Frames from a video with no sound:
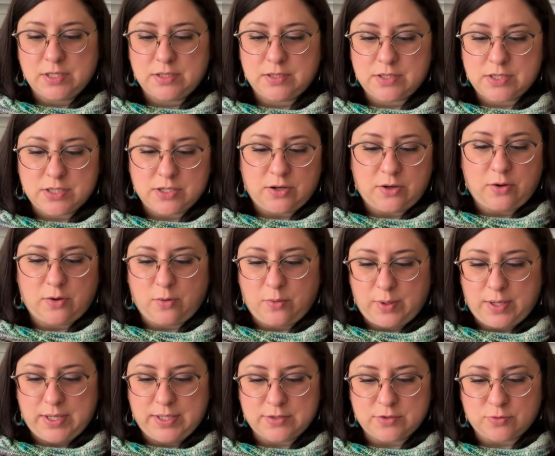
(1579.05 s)

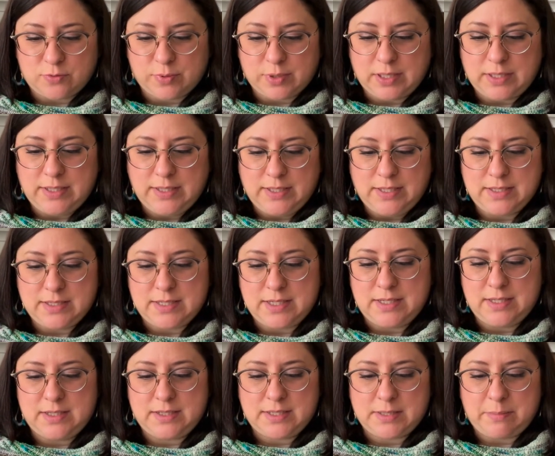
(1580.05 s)
so it's really
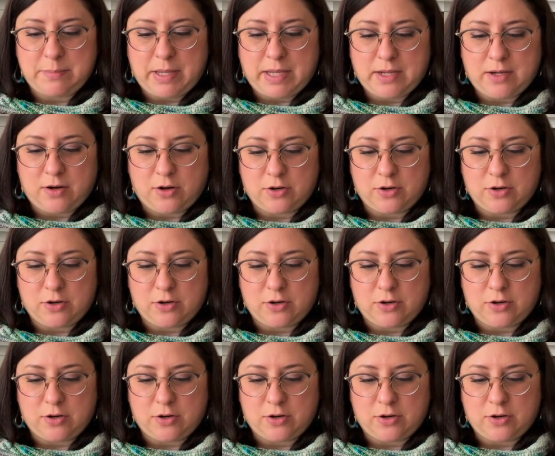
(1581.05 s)
easy to make